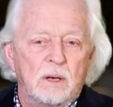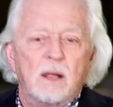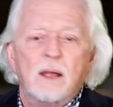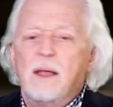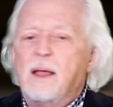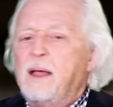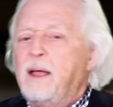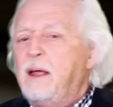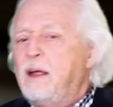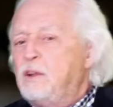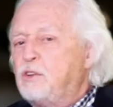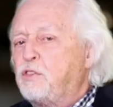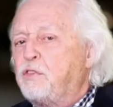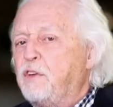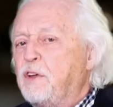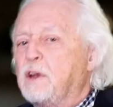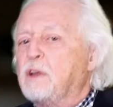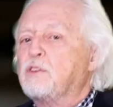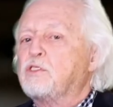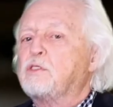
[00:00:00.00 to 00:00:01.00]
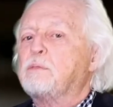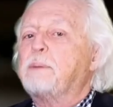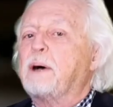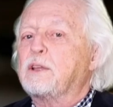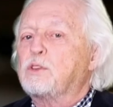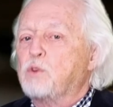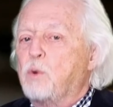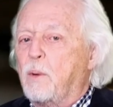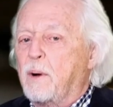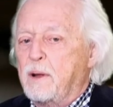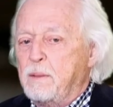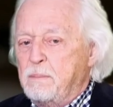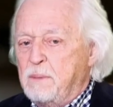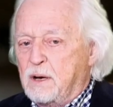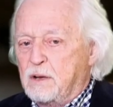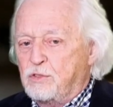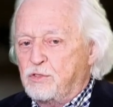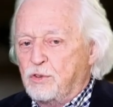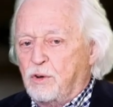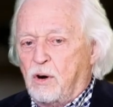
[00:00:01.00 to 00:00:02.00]
it. Each video is about 20
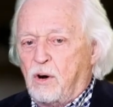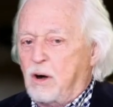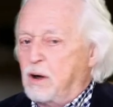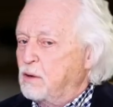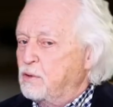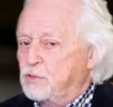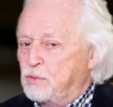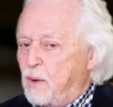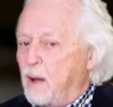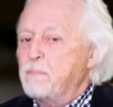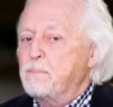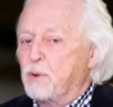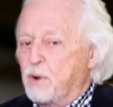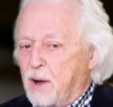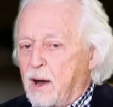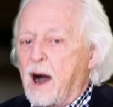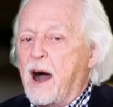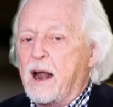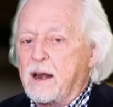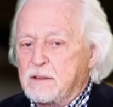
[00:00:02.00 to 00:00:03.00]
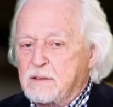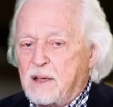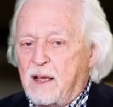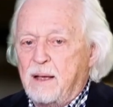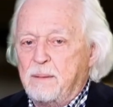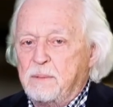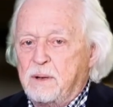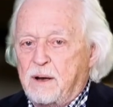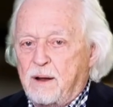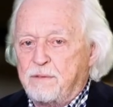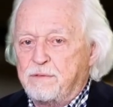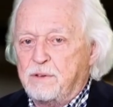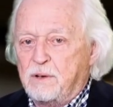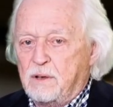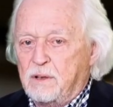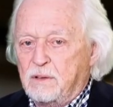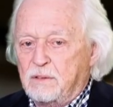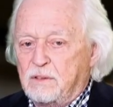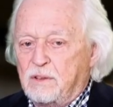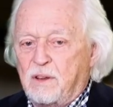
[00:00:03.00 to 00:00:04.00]
minutes long, so I put a lot of time and effort
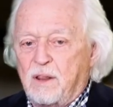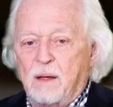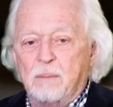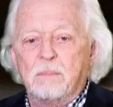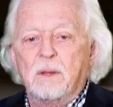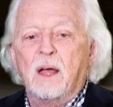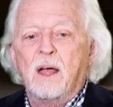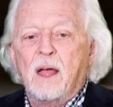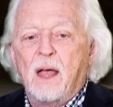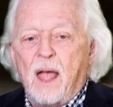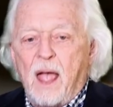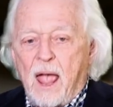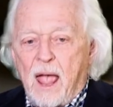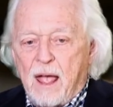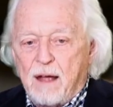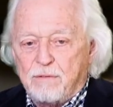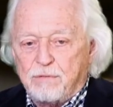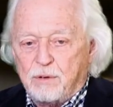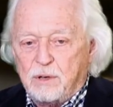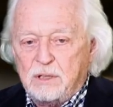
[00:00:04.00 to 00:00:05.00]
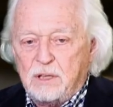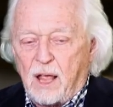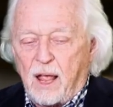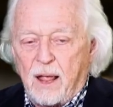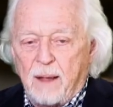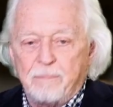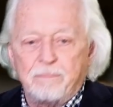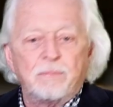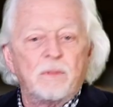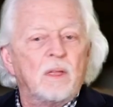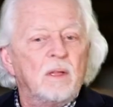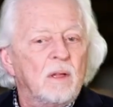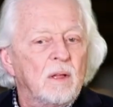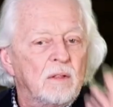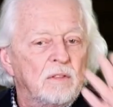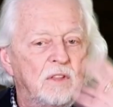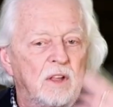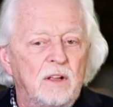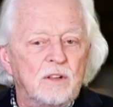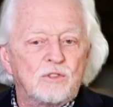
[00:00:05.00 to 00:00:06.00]
into them every day.
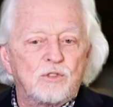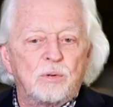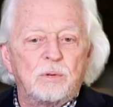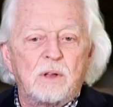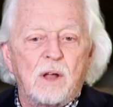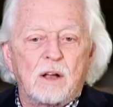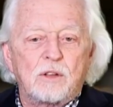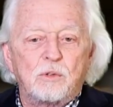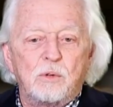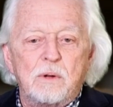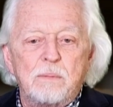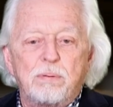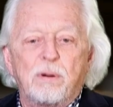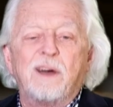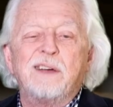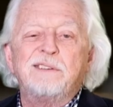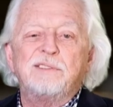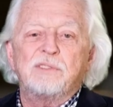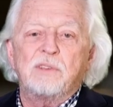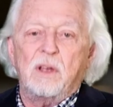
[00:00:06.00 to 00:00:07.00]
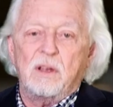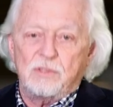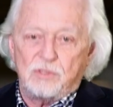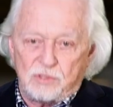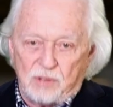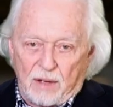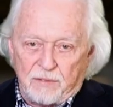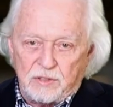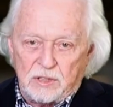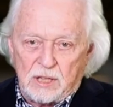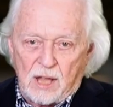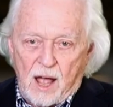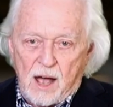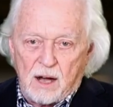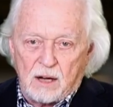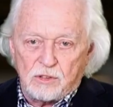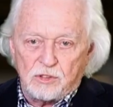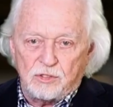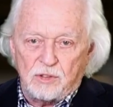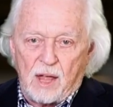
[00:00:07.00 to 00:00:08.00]
The introductory price,
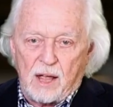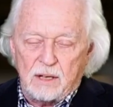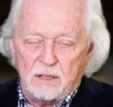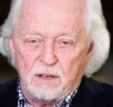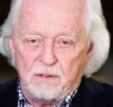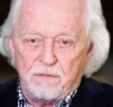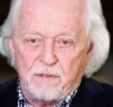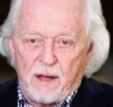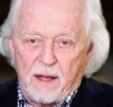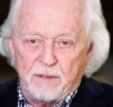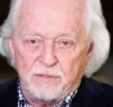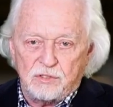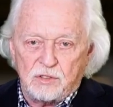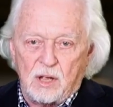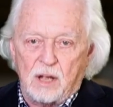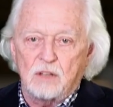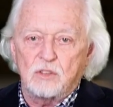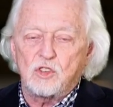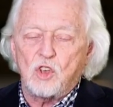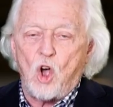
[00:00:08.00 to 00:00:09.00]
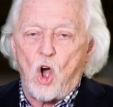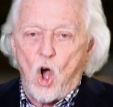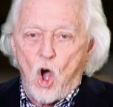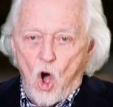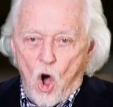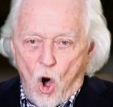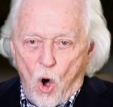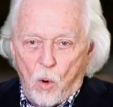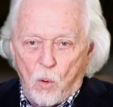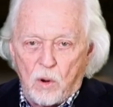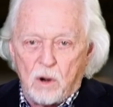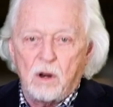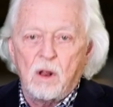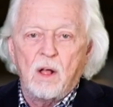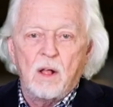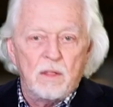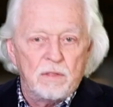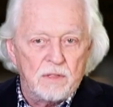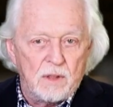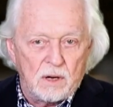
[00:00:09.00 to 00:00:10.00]
$7.95, lower
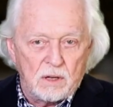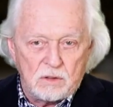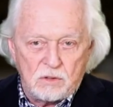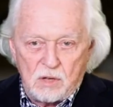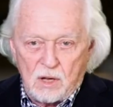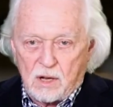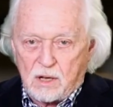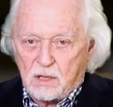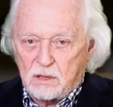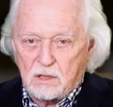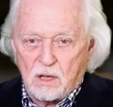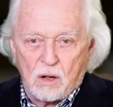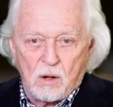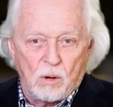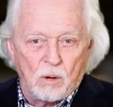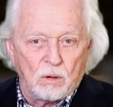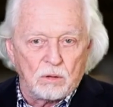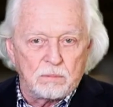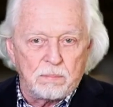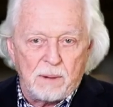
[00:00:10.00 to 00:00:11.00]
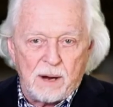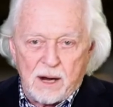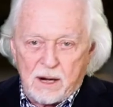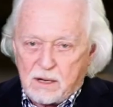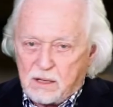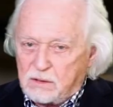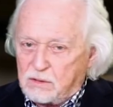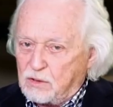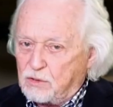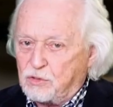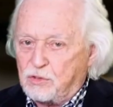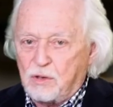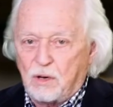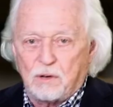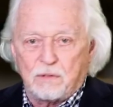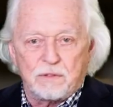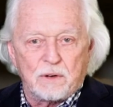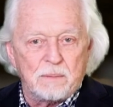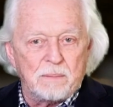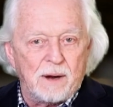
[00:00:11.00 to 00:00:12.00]
than a tick in the gold market, the
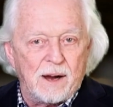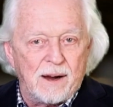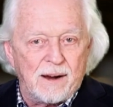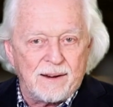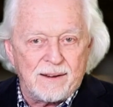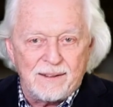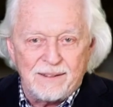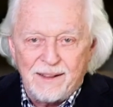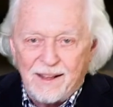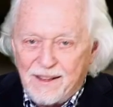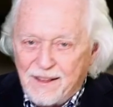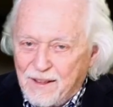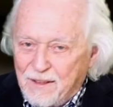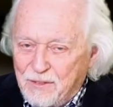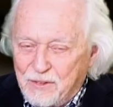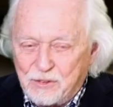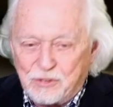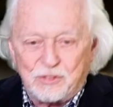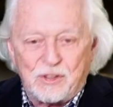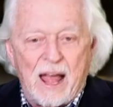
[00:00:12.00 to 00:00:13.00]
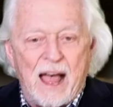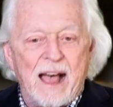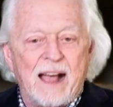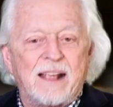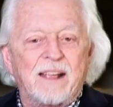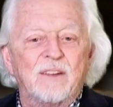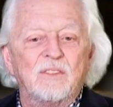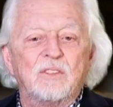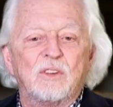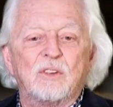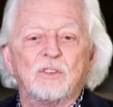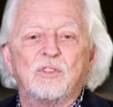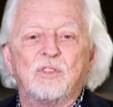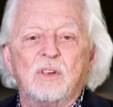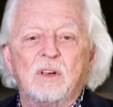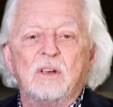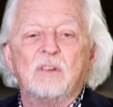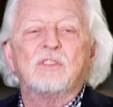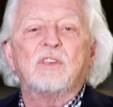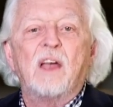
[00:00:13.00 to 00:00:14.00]
silver market, the stock
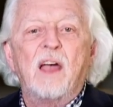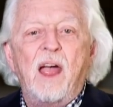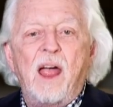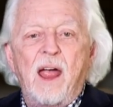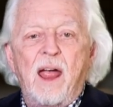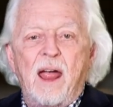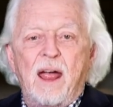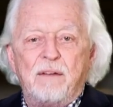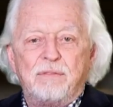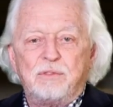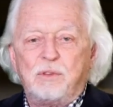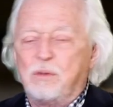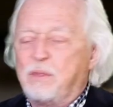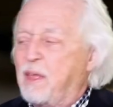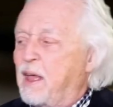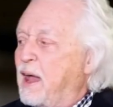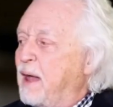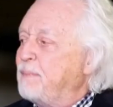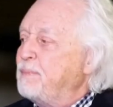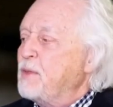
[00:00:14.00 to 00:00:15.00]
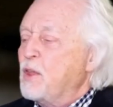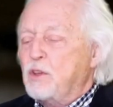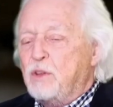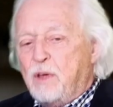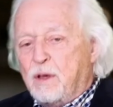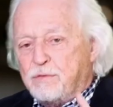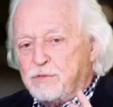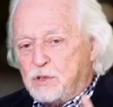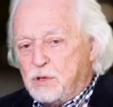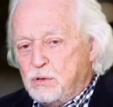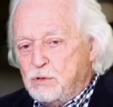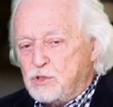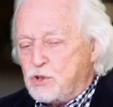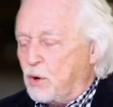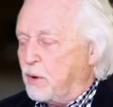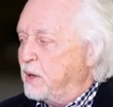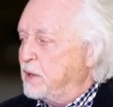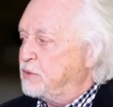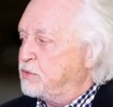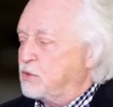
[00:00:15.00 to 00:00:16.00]
indices. After that, you have two
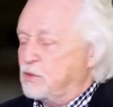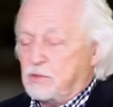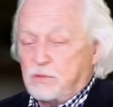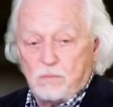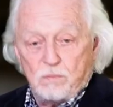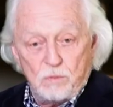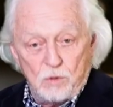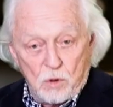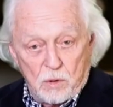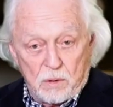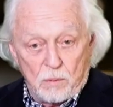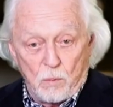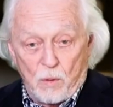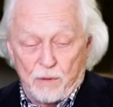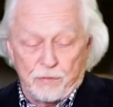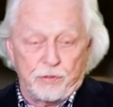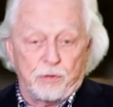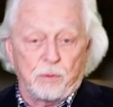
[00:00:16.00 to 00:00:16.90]
choices. Well,